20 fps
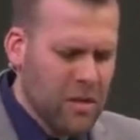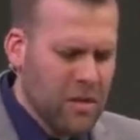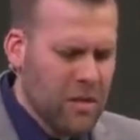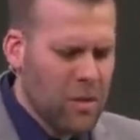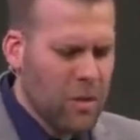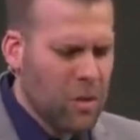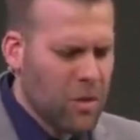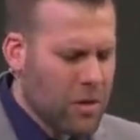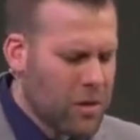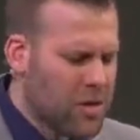
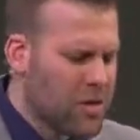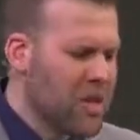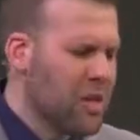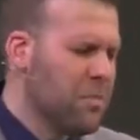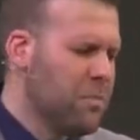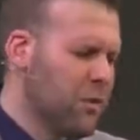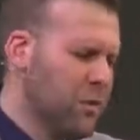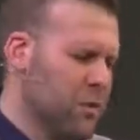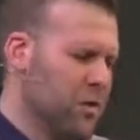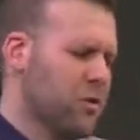Lord, a
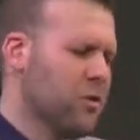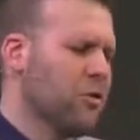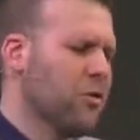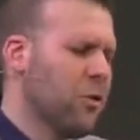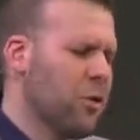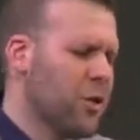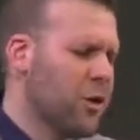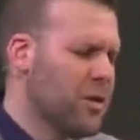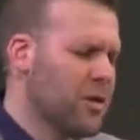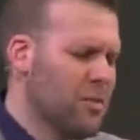simple
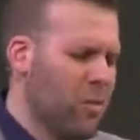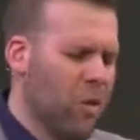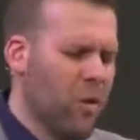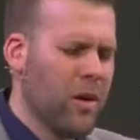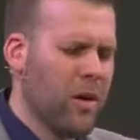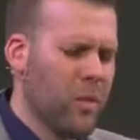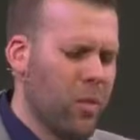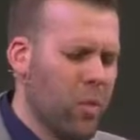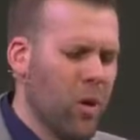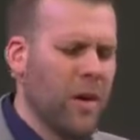truth this
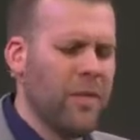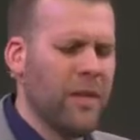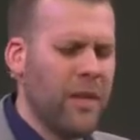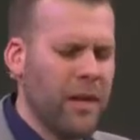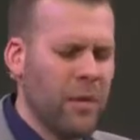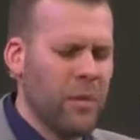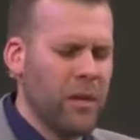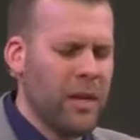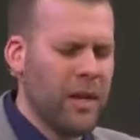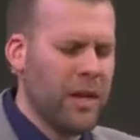morning, one
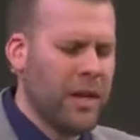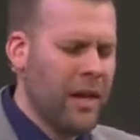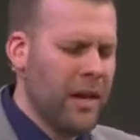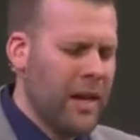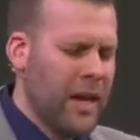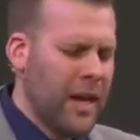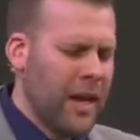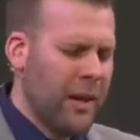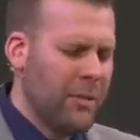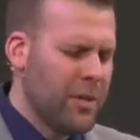that we,
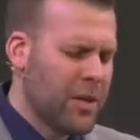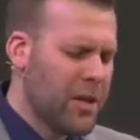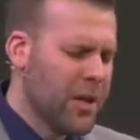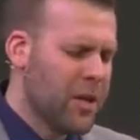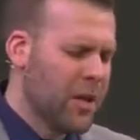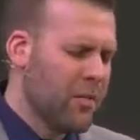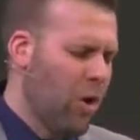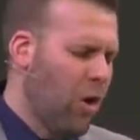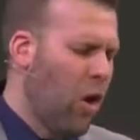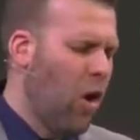I'm
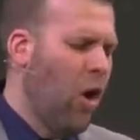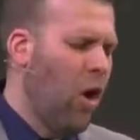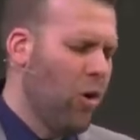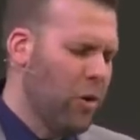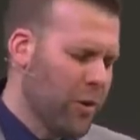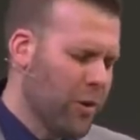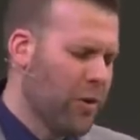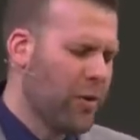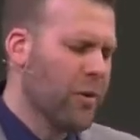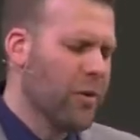sure, have all
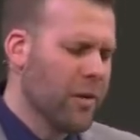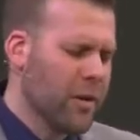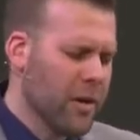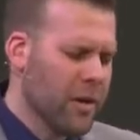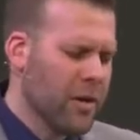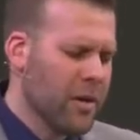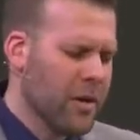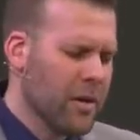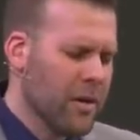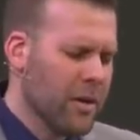heard.
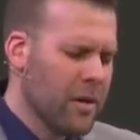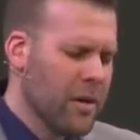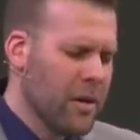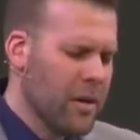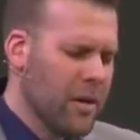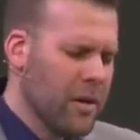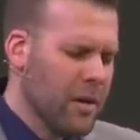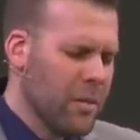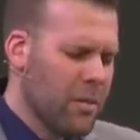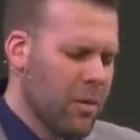
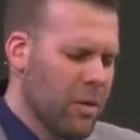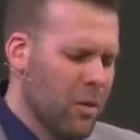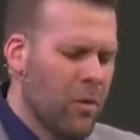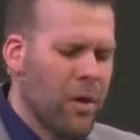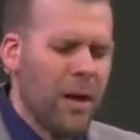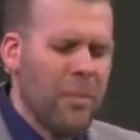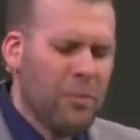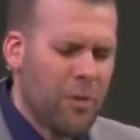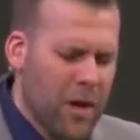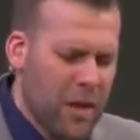Lord,
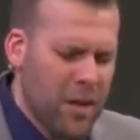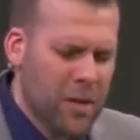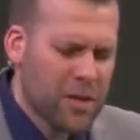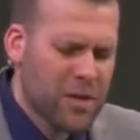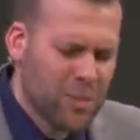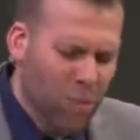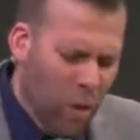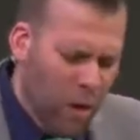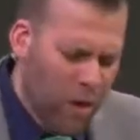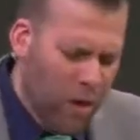I pray that
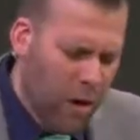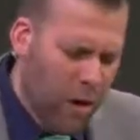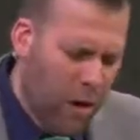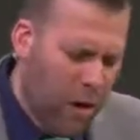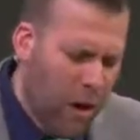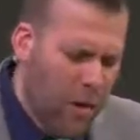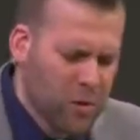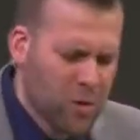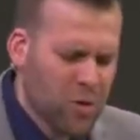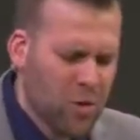this morning our
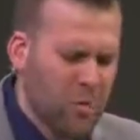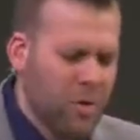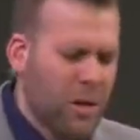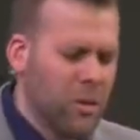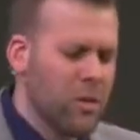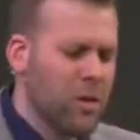hearts would be